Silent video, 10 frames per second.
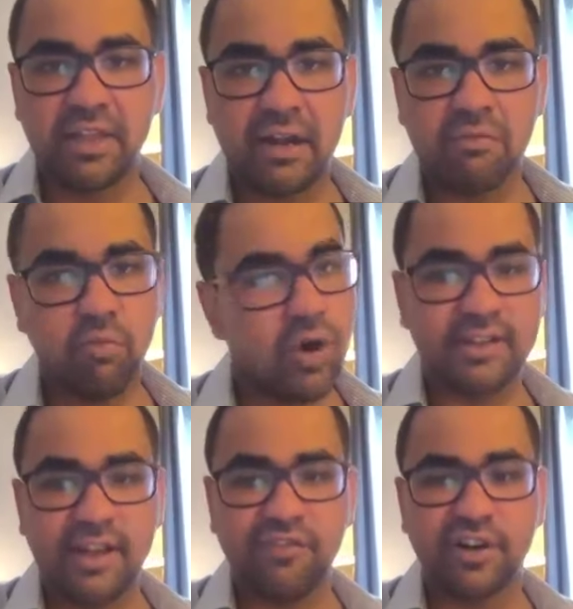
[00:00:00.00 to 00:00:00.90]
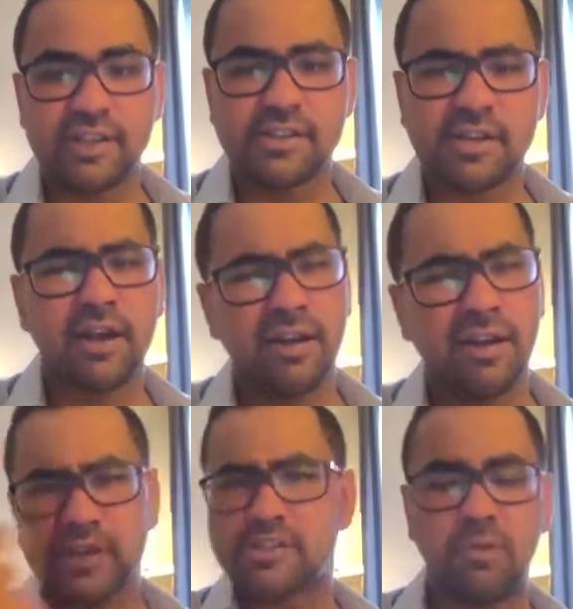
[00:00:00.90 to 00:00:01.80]
then worth definitely starting
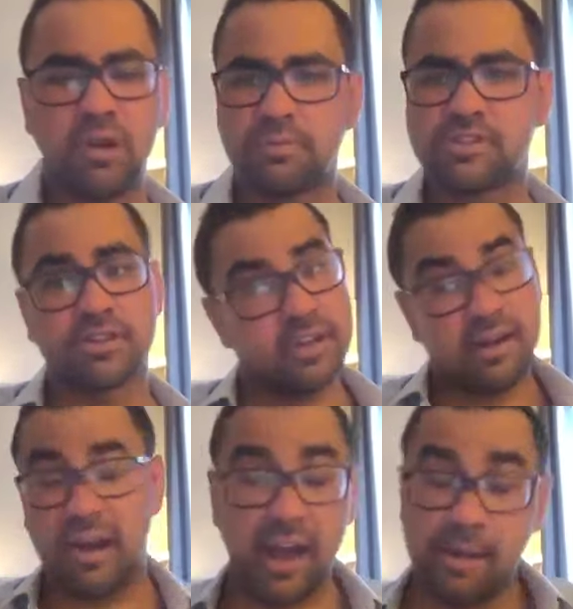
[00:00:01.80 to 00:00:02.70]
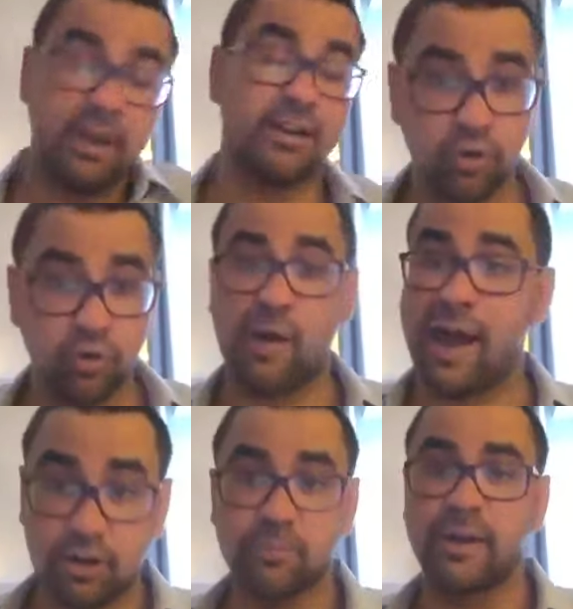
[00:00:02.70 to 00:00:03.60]
a very small position. I mean, I might look to
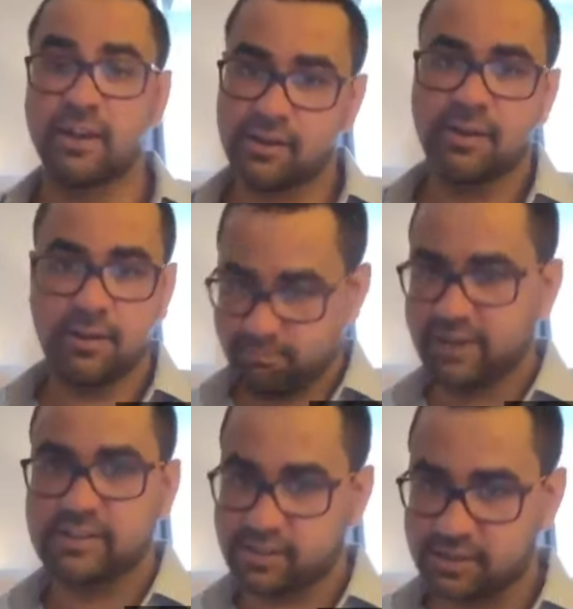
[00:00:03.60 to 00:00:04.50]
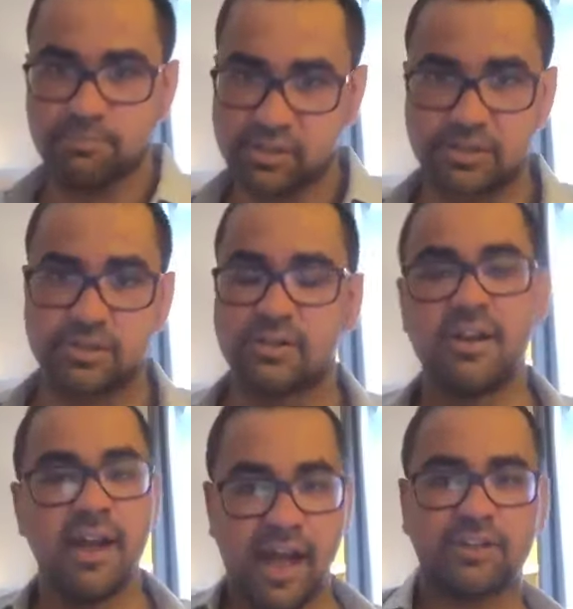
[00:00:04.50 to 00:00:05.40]
add to my existing position,
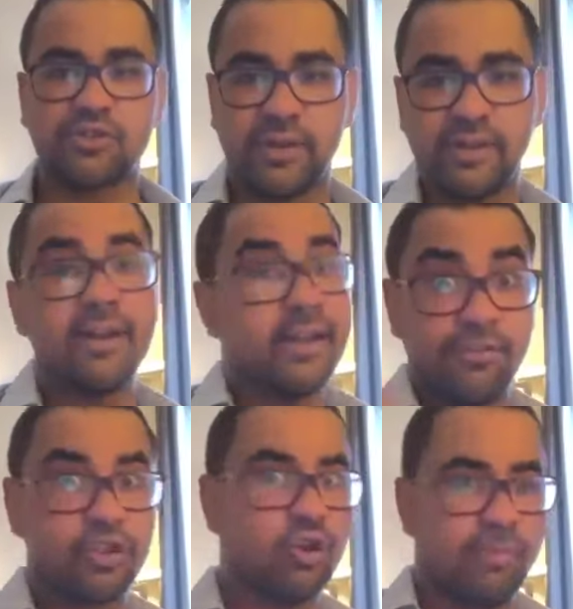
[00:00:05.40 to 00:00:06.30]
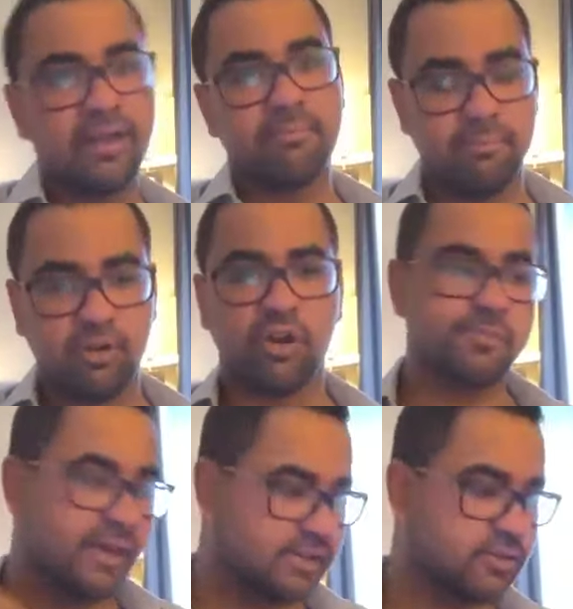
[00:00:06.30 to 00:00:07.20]
actually, even though my
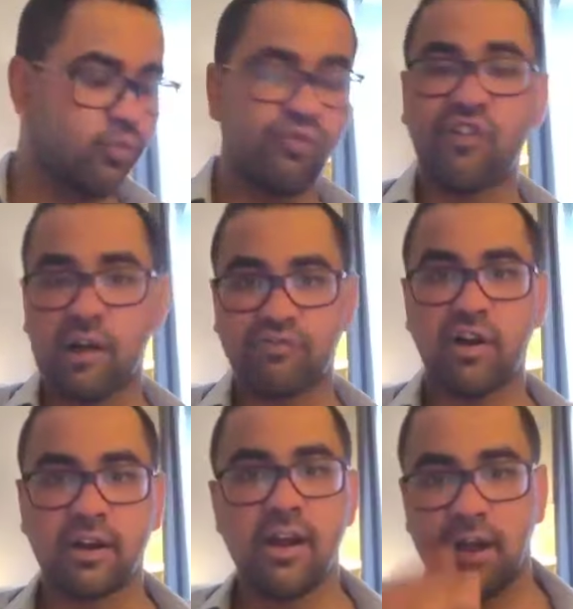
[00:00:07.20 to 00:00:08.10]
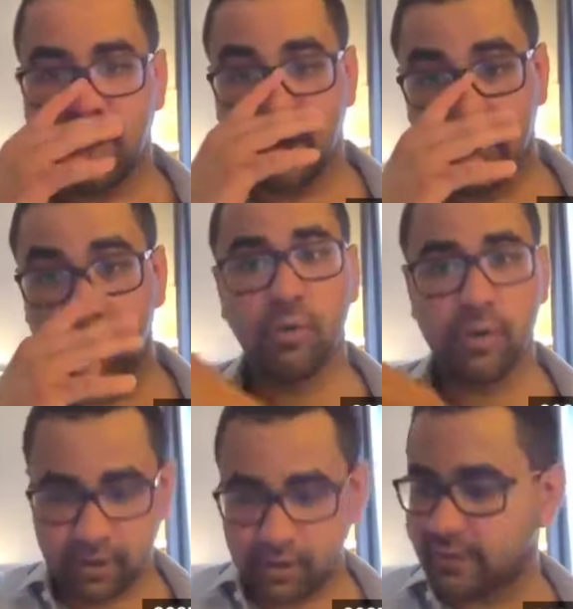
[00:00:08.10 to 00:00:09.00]
cost base is far, far
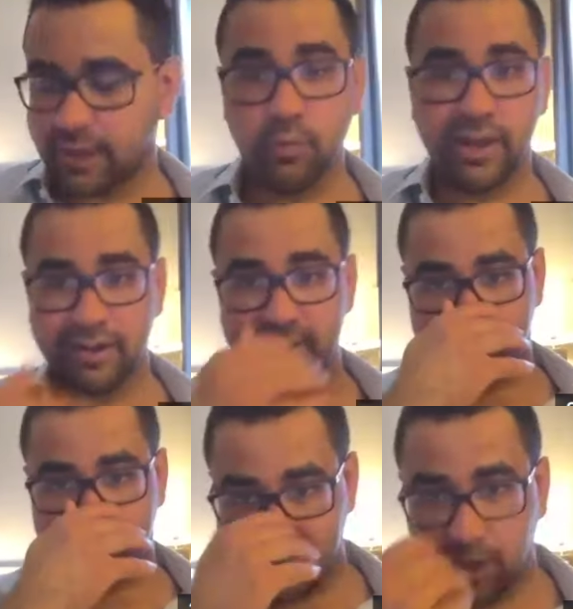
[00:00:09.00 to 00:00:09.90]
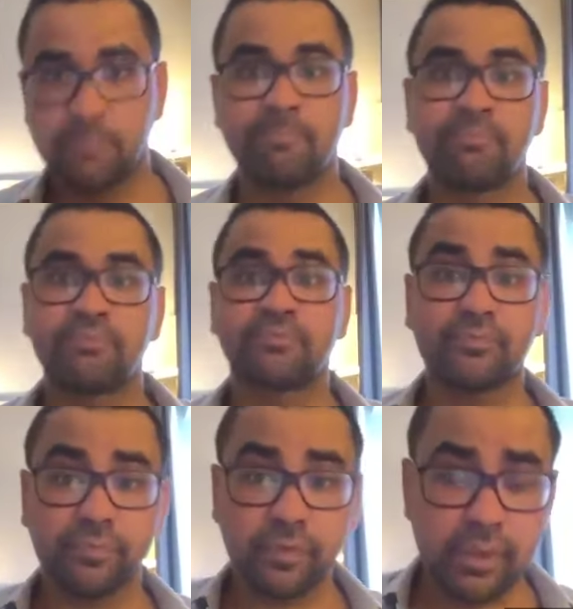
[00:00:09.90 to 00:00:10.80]
lower than where it is right now.
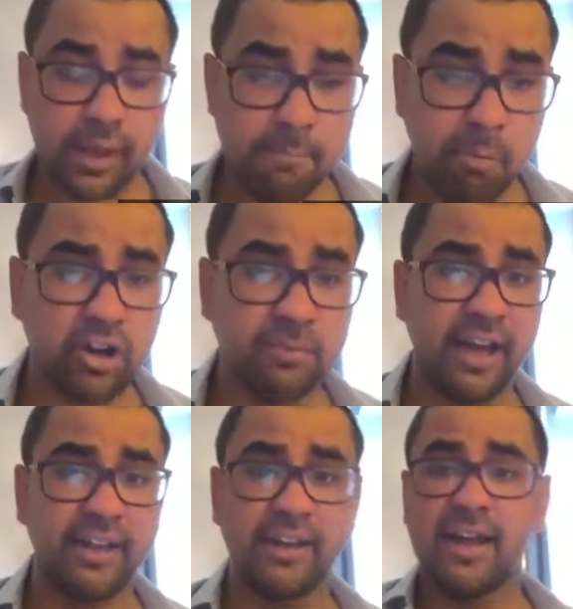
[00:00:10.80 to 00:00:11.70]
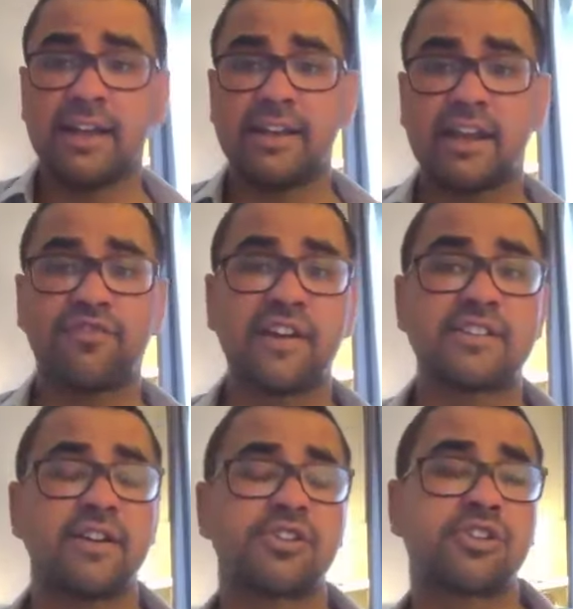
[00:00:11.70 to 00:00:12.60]
Bottom line,
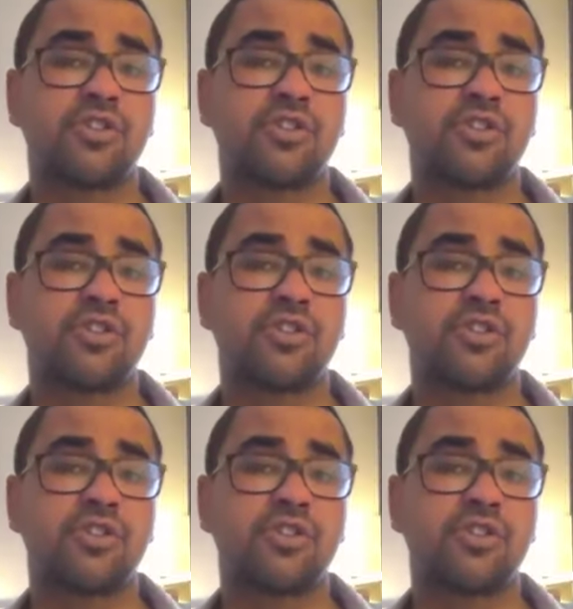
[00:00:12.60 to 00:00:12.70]
Netflix had a